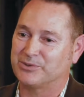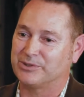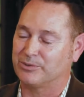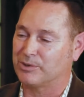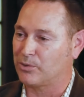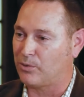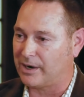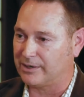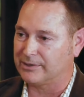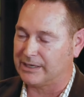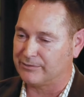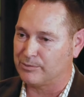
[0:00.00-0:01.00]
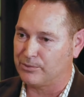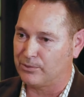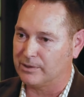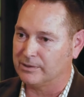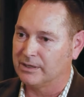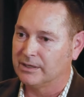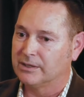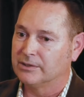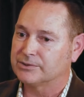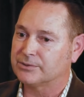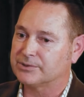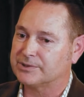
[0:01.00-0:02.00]
So you're required to have a board.
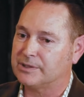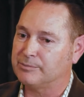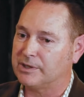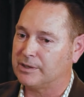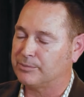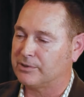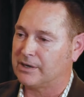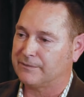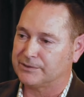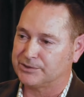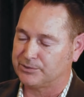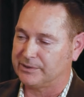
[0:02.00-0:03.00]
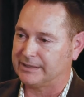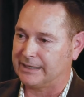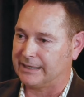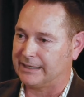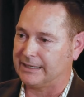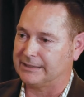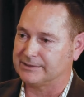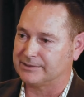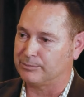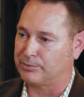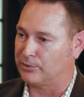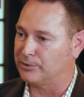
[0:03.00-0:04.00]
So some nonprofits treat that
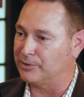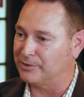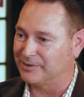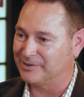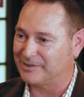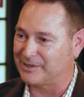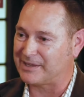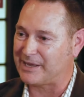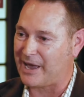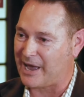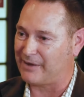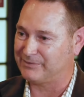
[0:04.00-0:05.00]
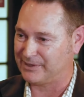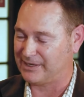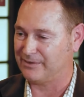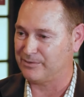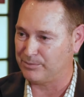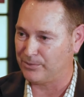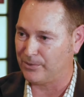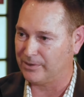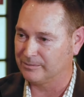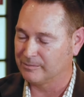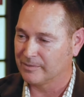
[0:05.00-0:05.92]
as a burden, that they have to have a board.